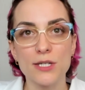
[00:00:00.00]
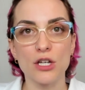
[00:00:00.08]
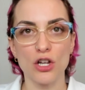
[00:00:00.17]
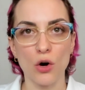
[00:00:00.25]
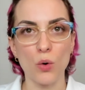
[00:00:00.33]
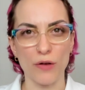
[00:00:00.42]
You
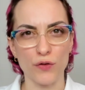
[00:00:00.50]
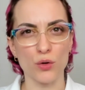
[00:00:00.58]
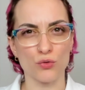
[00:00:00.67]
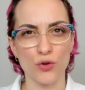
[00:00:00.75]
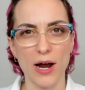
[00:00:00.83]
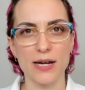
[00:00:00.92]
know, if you
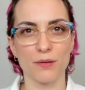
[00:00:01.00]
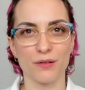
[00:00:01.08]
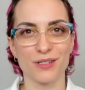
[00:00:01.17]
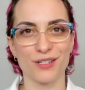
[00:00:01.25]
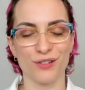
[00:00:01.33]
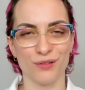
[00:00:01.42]
try to
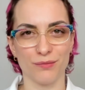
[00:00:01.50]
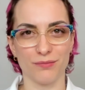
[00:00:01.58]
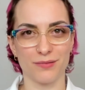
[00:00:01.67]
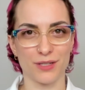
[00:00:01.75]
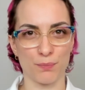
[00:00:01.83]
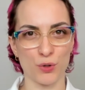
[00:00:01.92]

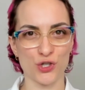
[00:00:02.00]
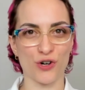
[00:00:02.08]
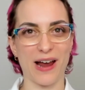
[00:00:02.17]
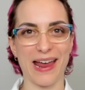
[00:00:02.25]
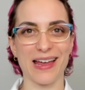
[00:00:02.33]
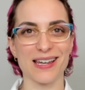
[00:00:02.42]
put your
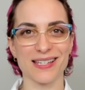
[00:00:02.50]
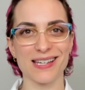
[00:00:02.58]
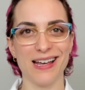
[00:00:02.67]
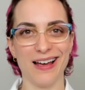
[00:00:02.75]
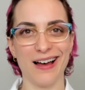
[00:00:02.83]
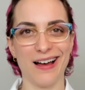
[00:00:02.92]
hands
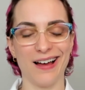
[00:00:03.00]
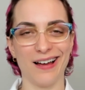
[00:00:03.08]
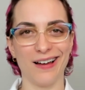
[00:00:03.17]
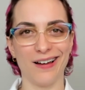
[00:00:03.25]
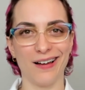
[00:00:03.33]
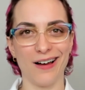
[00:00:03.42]

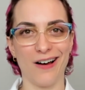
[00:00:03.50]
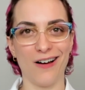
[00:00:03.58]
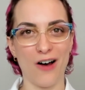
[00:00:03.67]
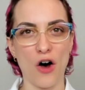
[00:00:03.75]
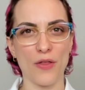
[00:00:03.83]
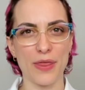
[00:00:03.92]

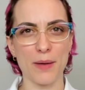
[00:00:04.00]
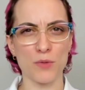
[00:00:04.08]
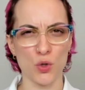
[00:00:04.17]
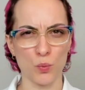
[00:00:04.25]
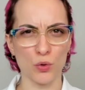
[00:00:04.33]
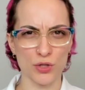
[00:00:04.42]
on them,
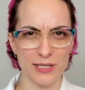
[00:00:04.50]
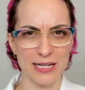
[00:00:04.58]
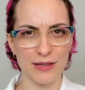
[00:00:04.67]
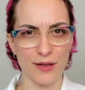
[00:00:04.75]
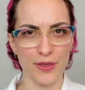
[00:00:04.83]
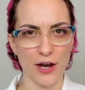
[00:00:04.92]
you will see
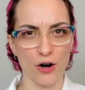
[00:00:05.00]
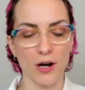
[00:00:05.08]
that they are